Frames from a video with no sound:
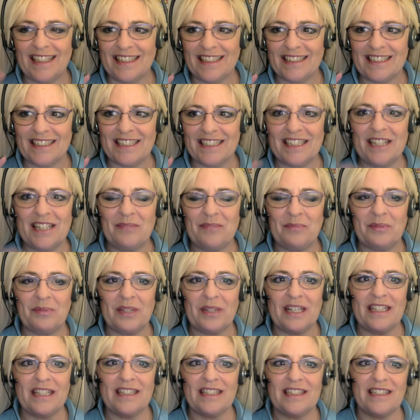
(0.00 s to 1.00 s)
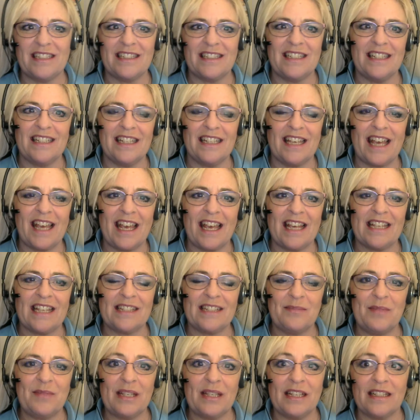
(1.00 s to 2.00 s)
just in place just in
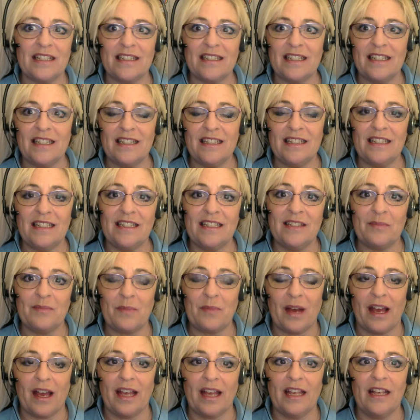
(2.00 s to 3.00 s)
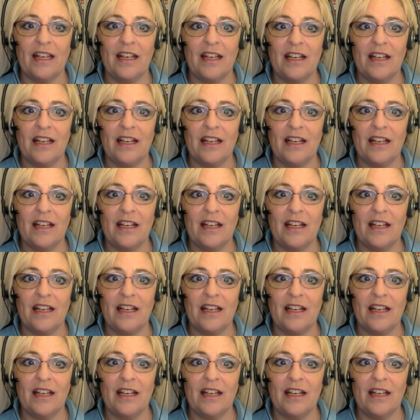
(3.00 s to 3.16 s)
case because this is my